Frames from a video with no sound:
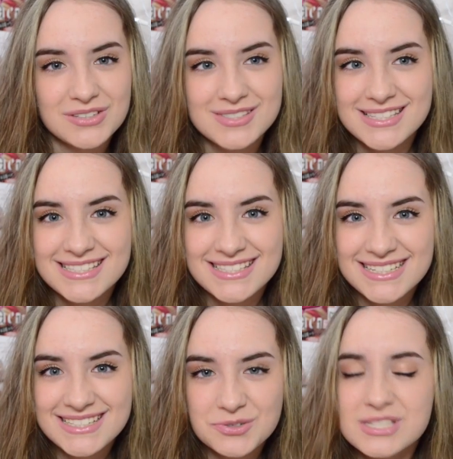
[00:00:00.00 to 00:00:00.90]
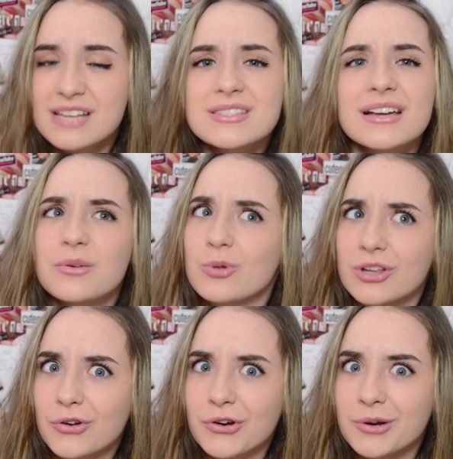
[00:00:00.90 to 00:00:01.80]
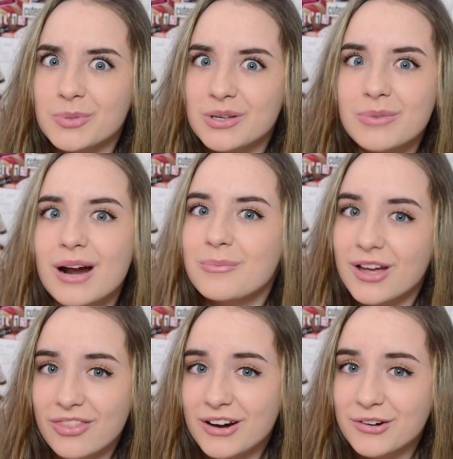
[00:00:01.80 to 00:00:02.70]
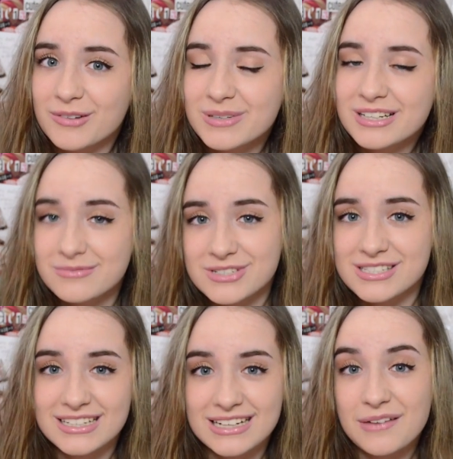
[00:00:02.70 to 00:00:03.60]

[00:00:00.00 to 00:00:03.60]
used it since, which sounds like really creepy, but I'm not that creepy. I'm just saying I